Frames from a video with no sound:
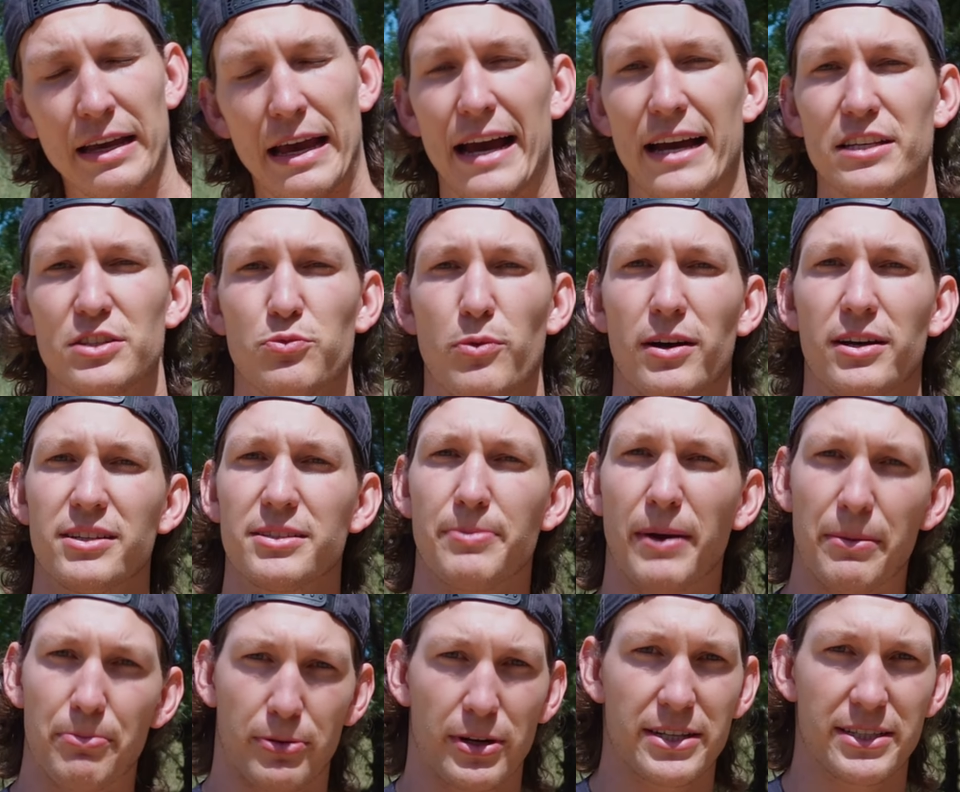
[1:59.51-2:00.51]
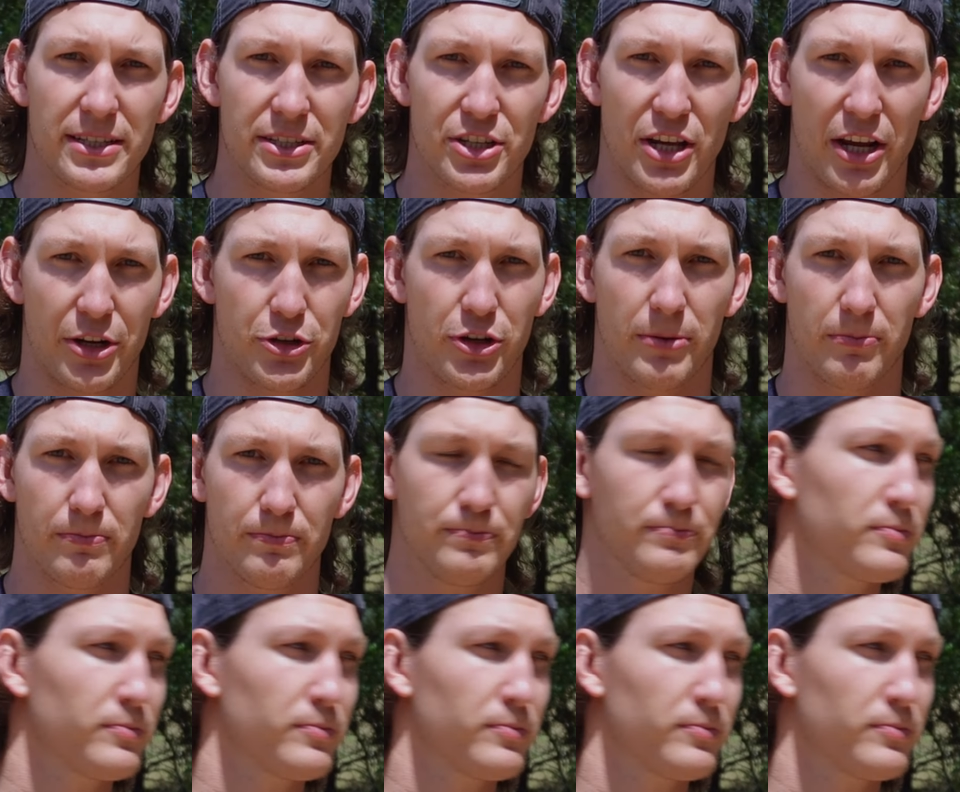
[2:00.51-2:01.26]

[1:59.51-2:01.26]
as well as my presentation.